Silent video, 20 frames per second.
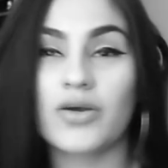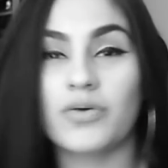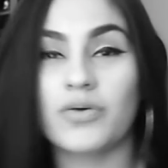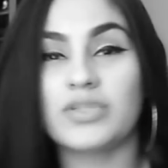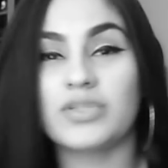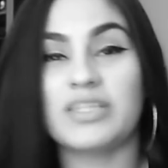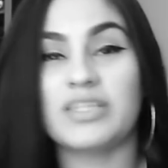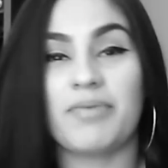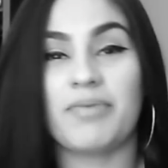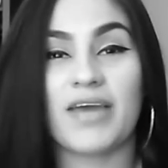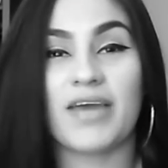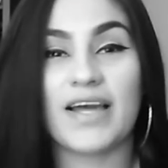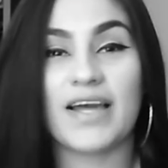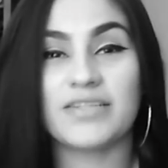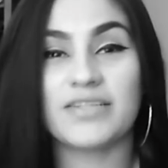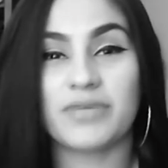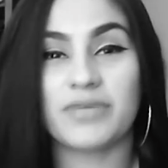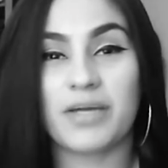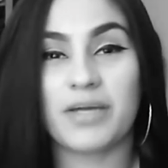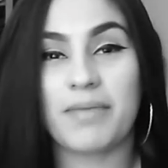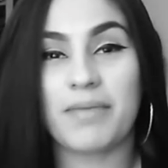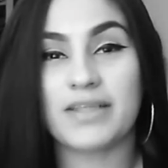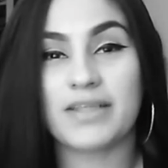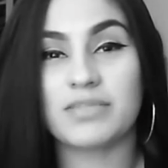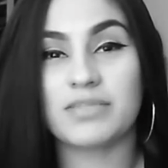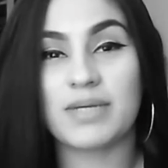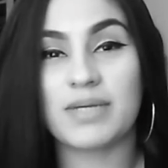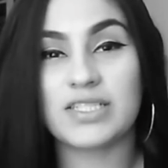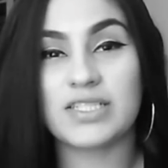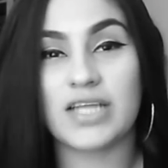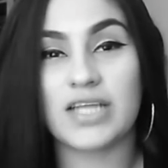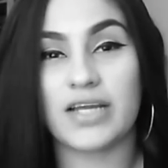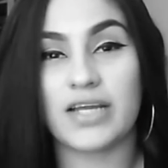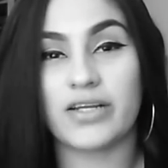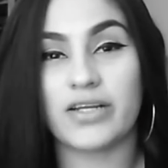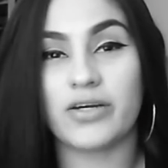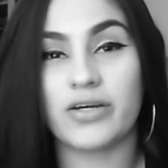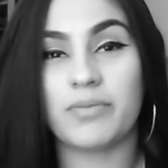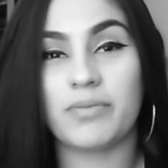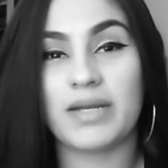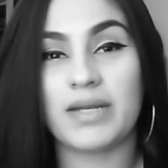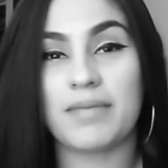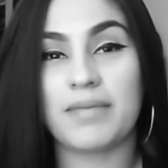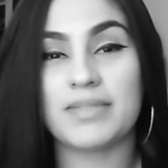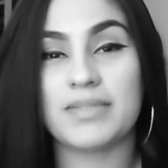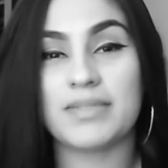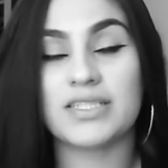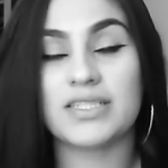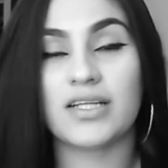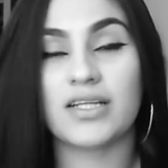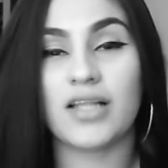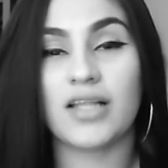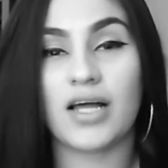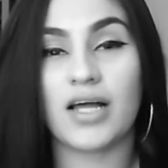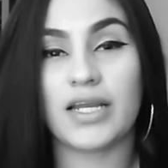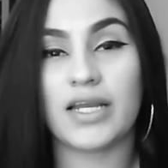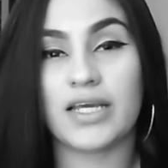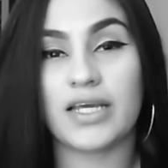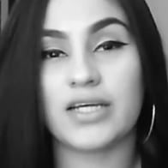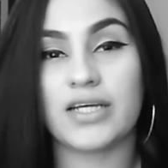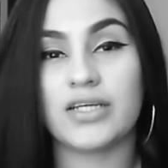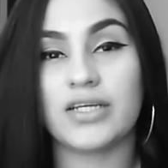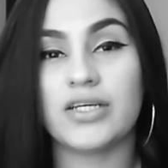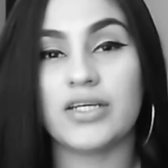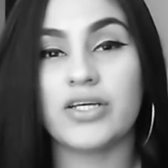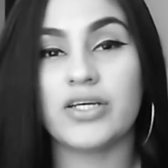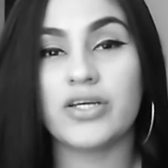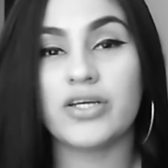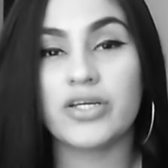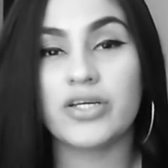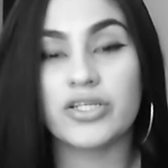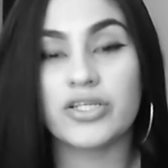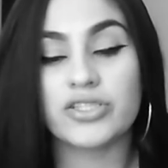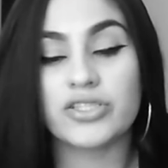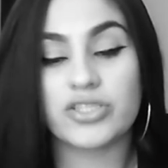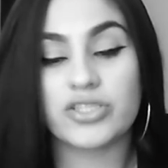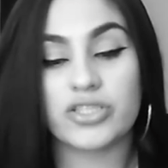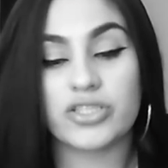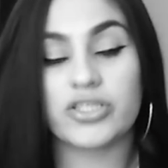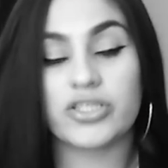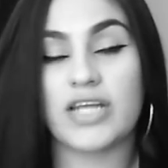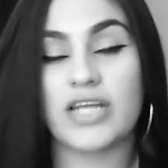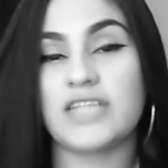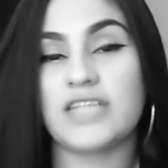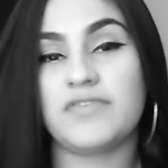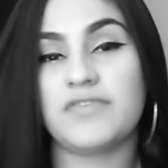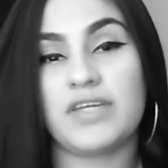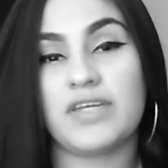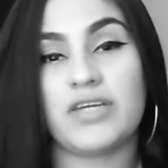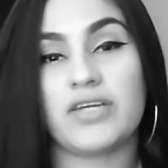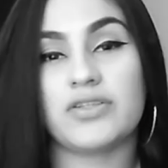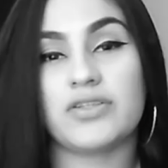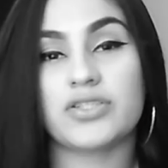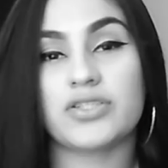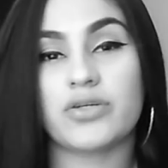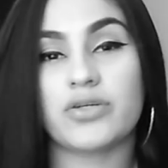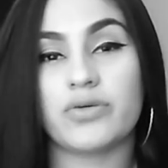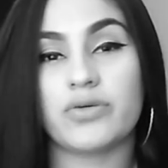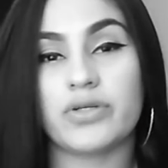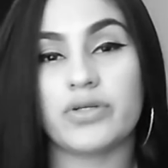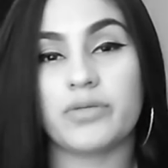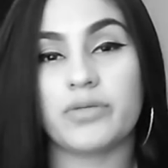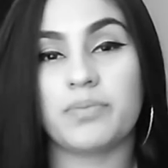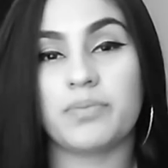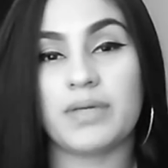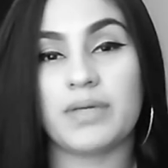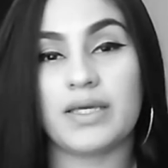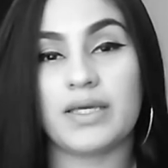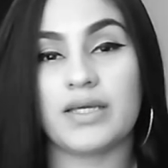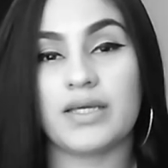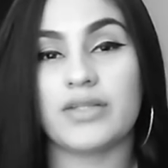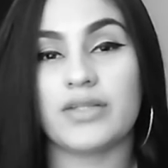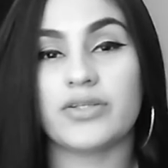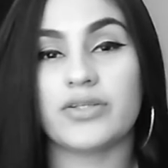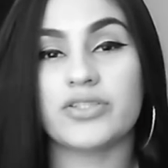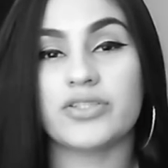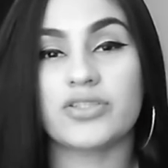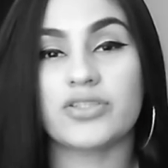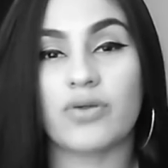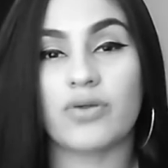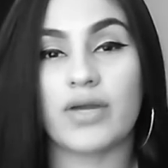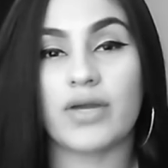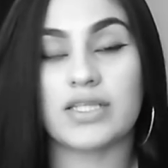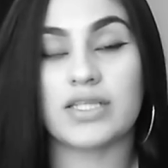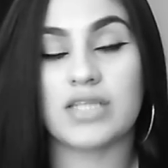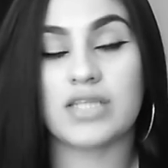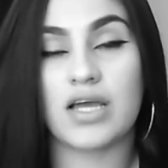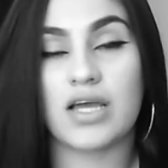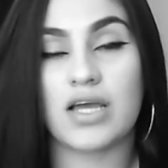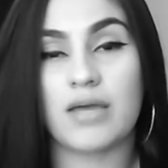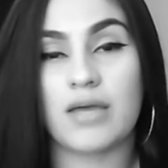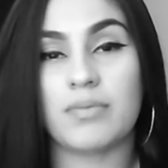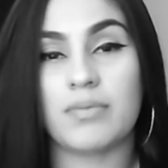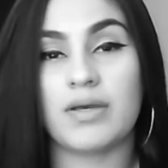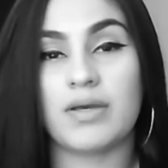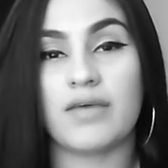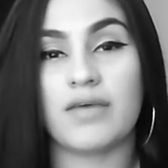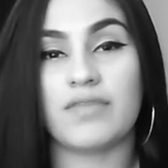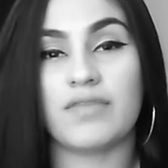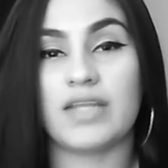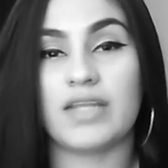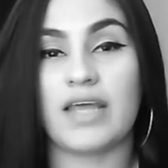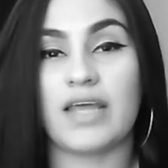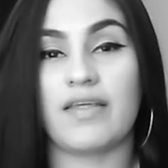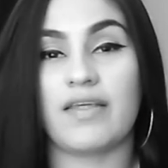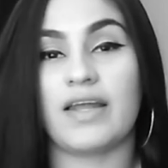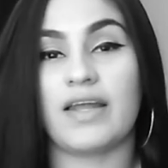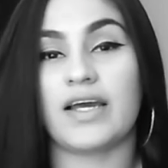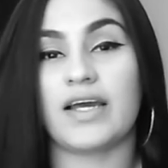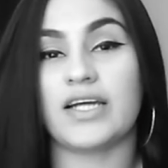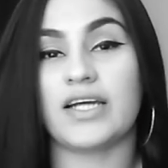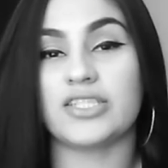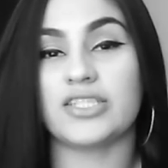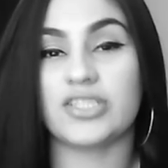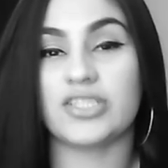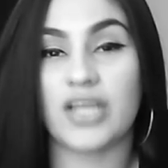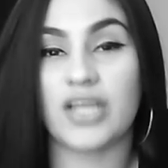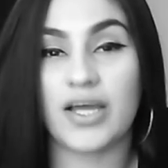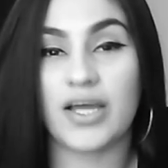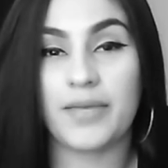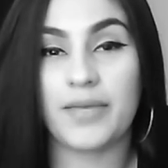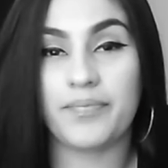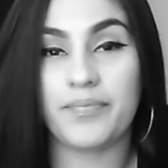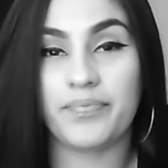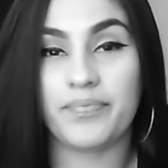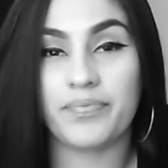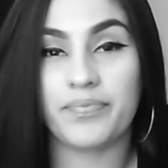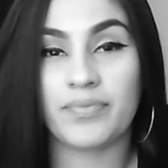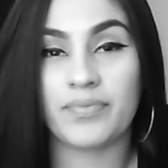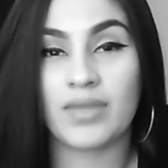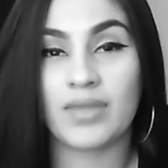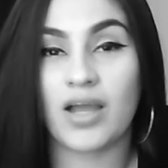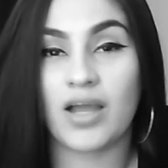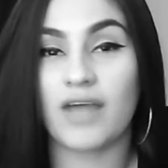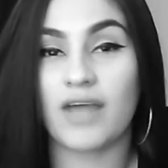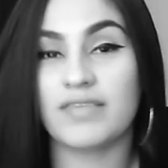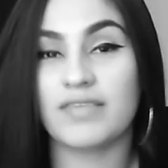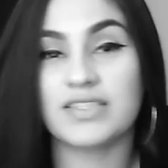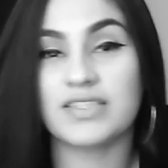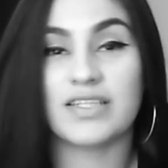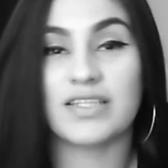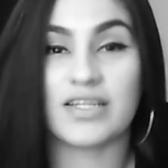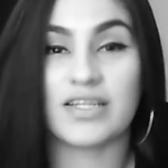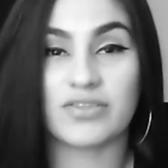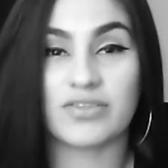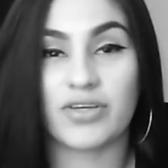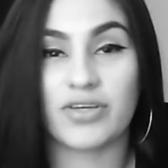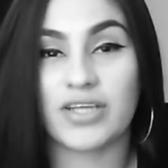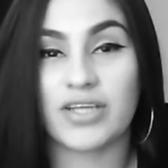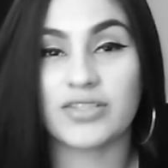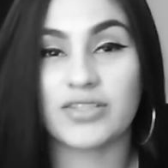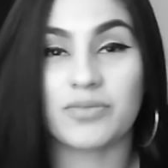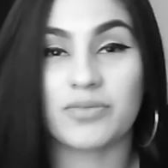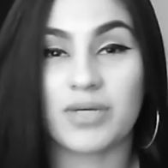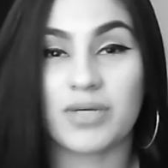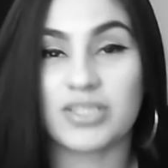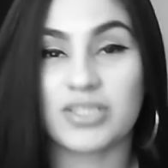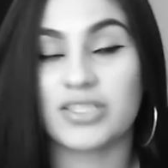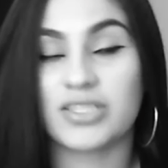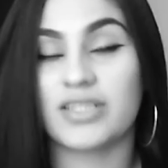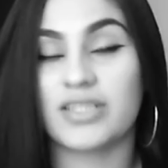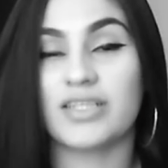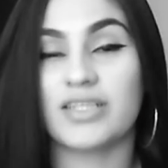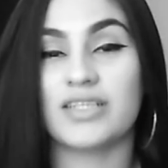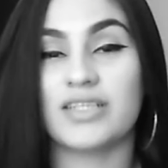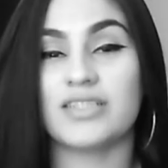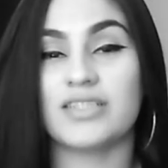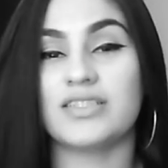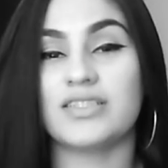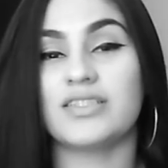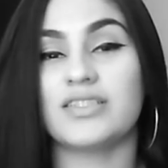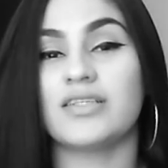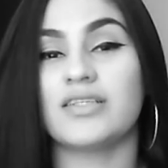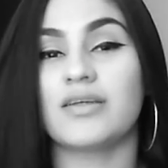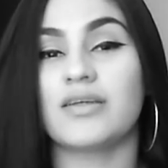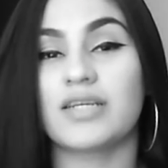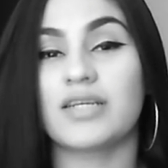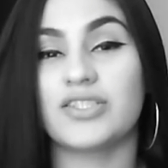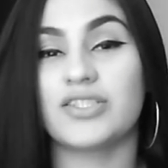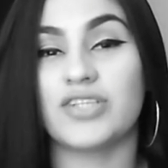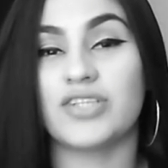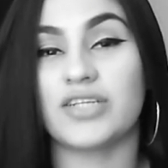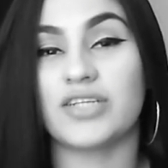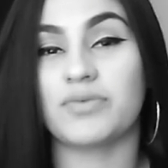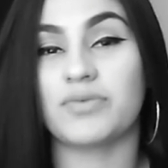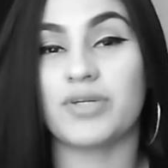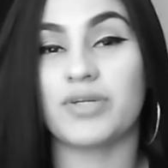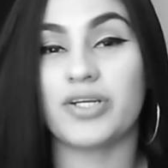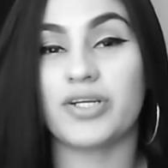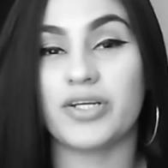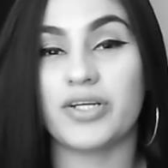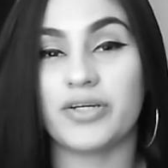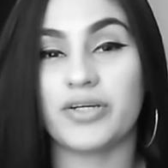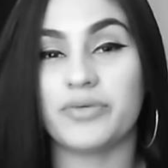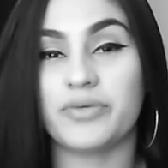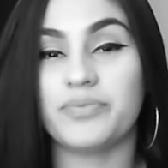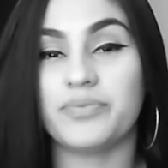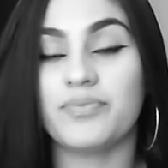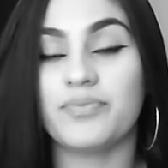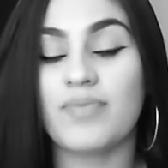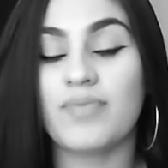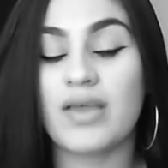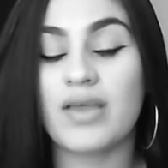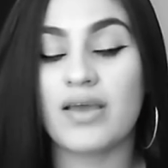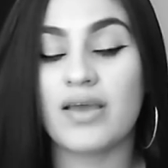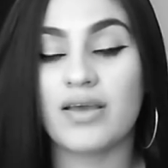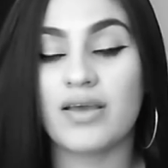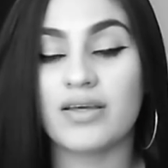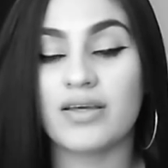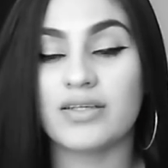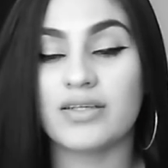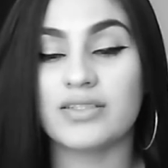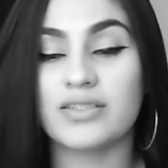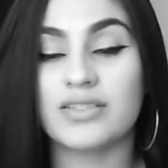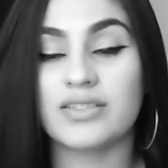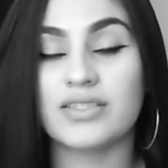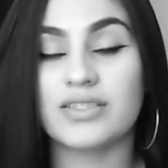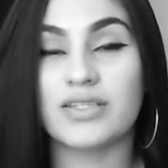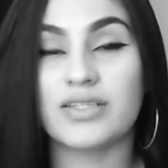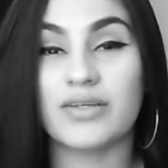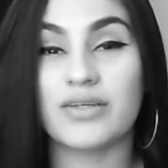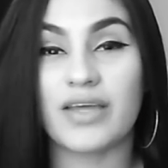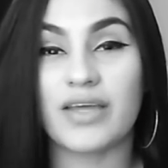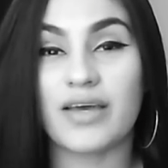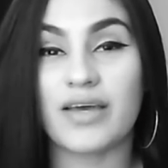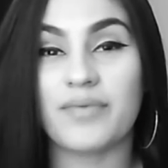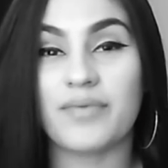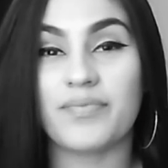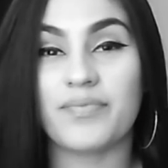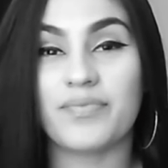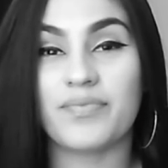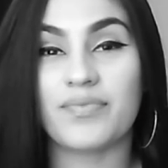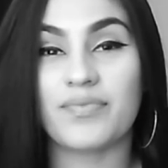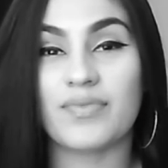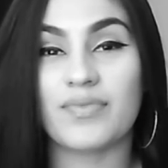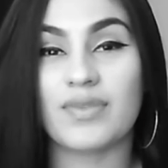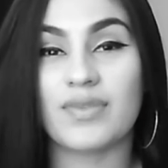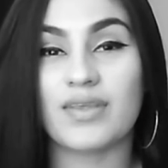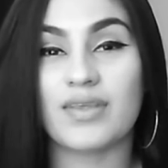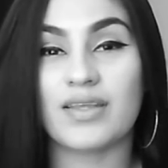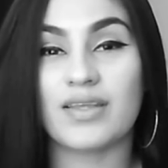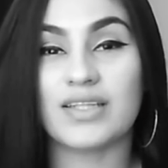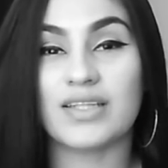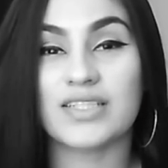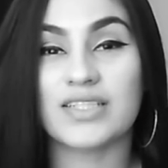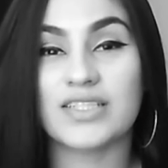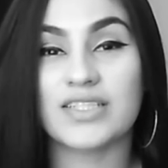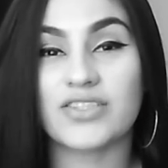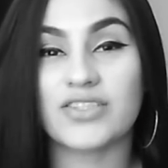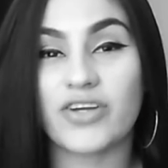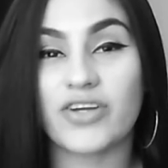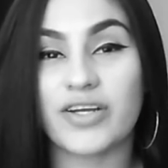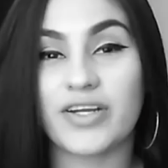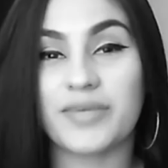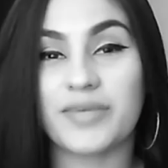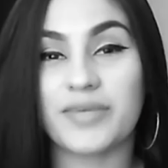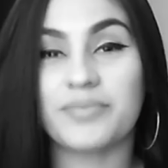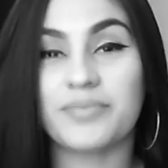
What's up, you guys? Welcome back to my channel. My name is Claudia. So today's video is going to be a little story time of the day that I got shot. Obviously, that's why you guys are watching this, because you guys want to know. So yeah, let's get started.